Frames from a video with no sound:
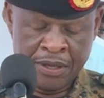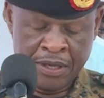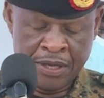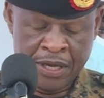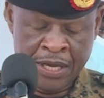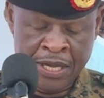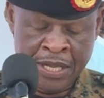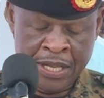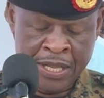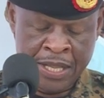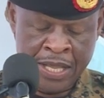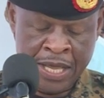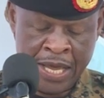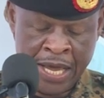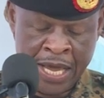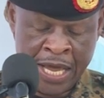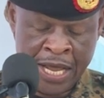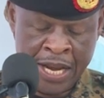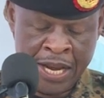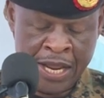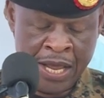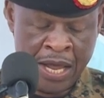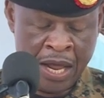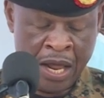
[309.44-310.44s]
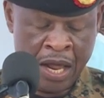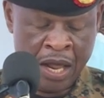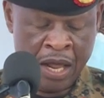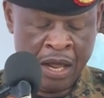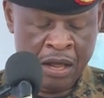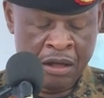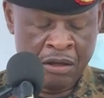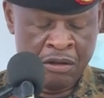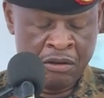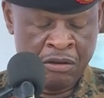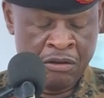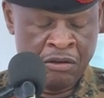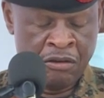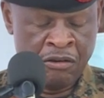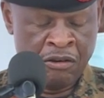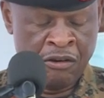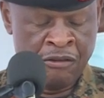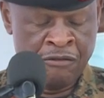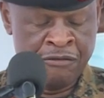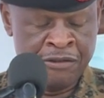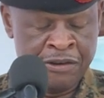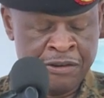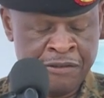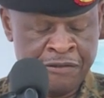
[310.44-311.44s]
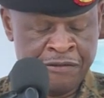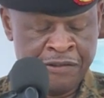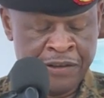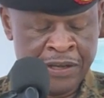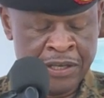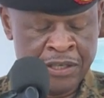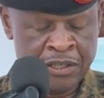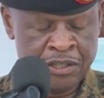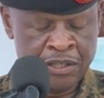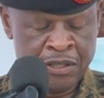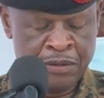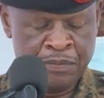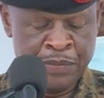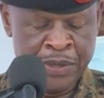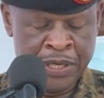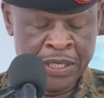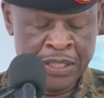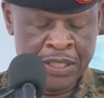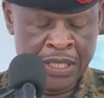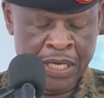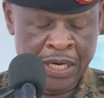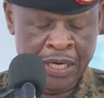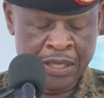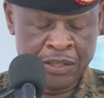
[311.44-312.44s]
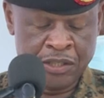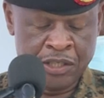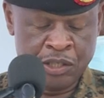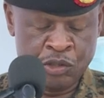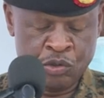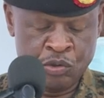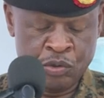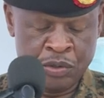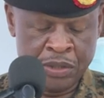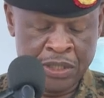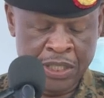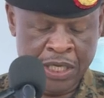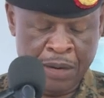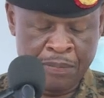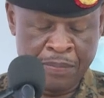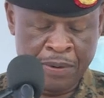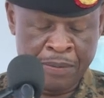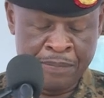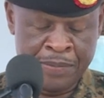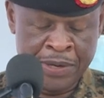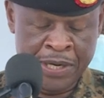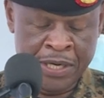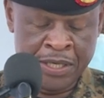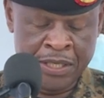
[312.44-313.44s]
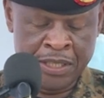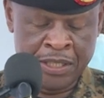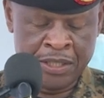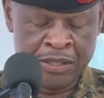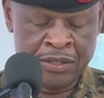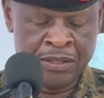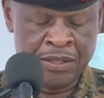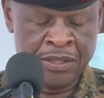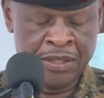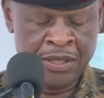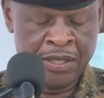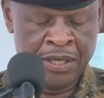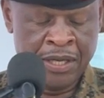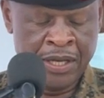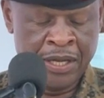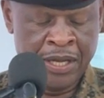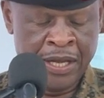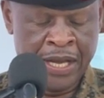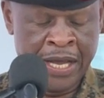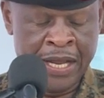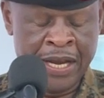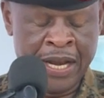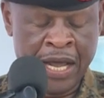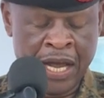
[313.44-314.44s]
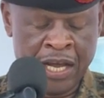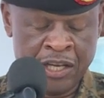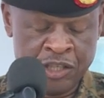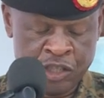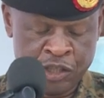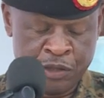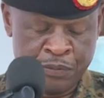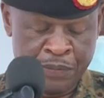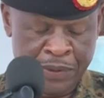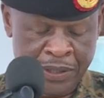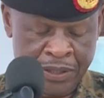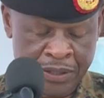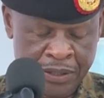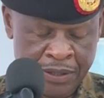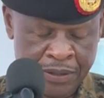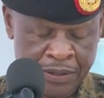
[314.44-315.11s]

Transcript: in the area of defense, military, security capabilities enhancement.